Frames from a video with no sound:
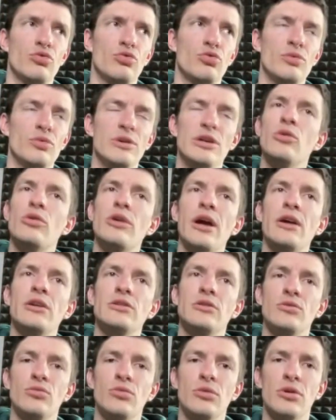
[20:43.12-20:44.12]

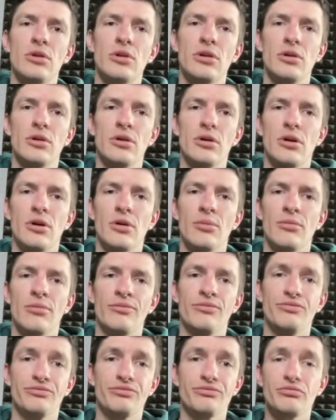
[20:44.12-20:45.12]
relocation work,
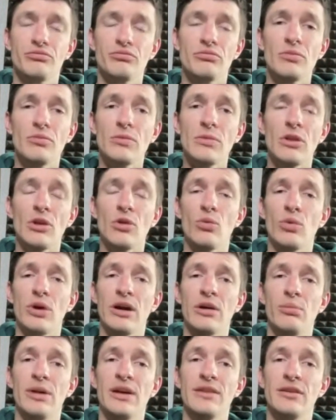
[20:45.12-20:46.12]

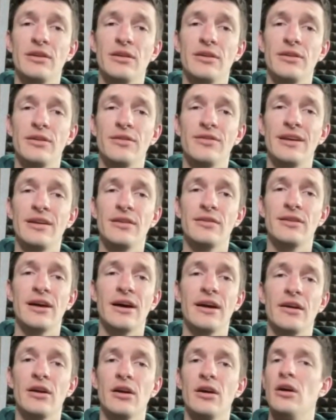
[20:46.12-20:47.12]
where basically things
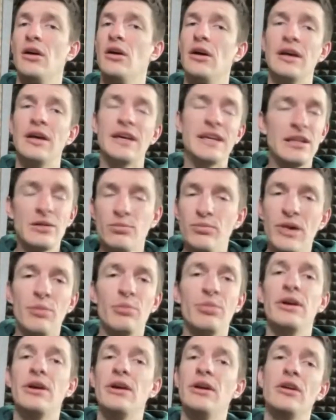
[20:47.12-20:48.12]
like heat
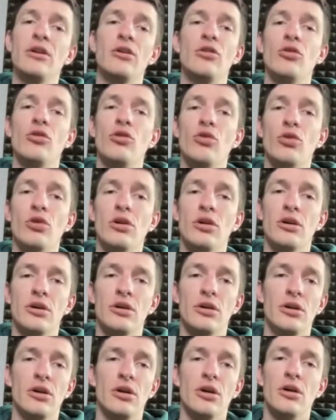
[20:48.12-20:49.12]
mapping
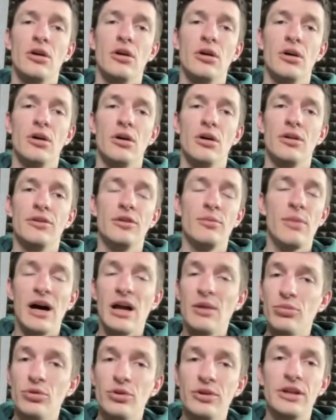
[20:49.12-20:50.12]
or
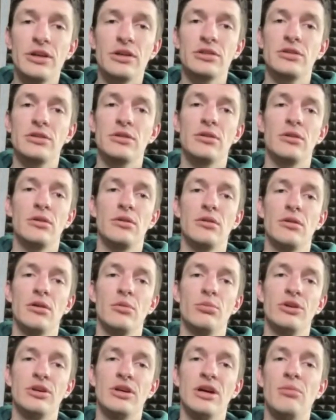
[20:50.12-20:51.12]
demand prediction
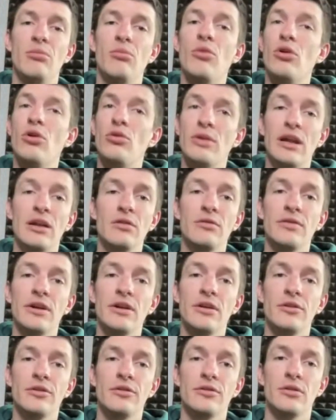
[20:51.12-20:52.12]
become more
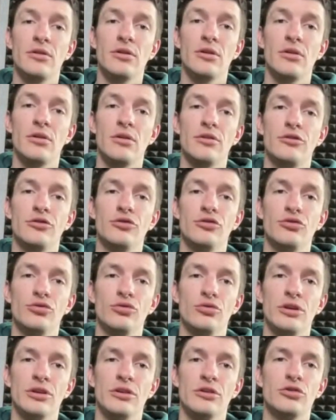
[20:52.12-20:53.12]
relevant
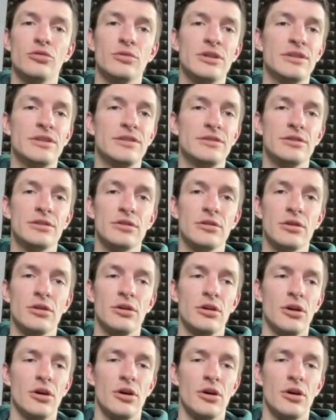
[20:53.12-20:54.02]
to increase the